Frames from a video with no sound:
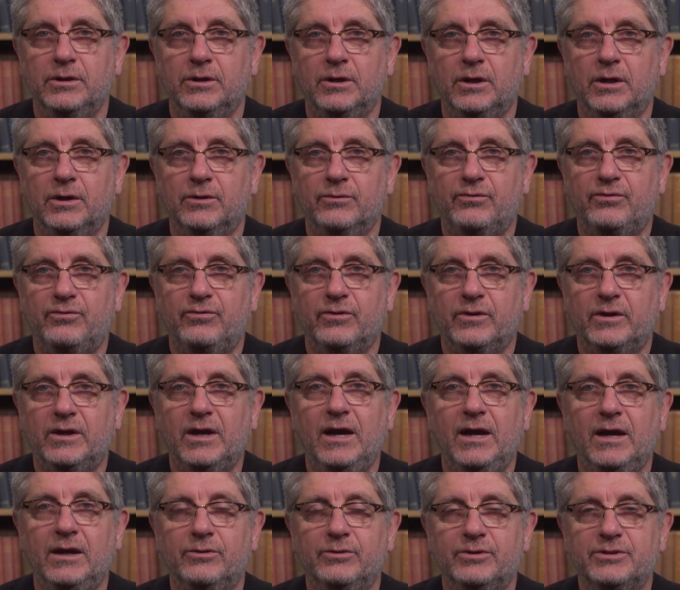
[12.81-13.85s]
of
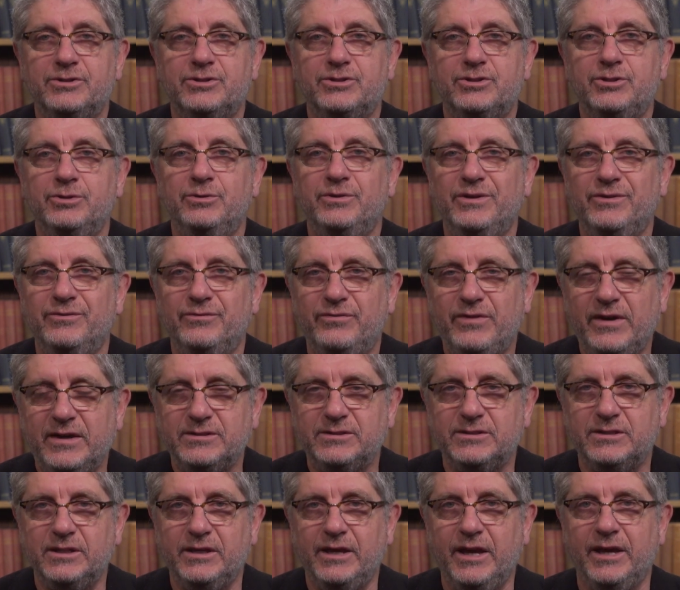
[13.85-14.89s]
Congress to
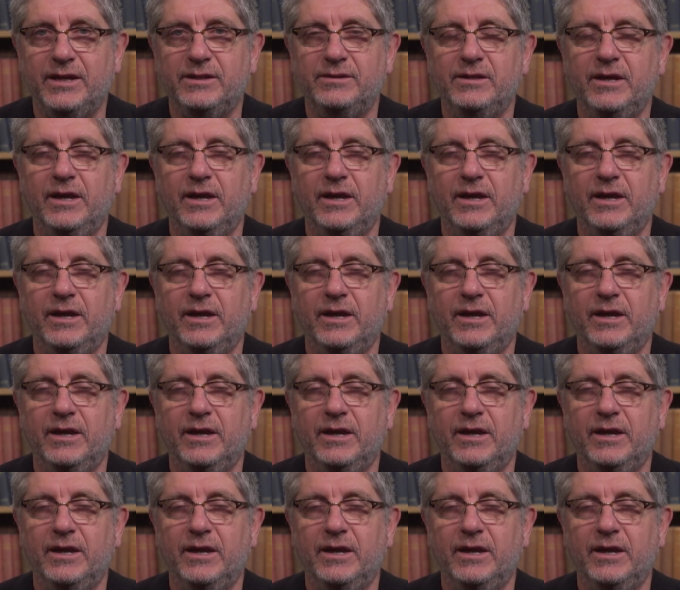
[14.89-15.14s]
investigate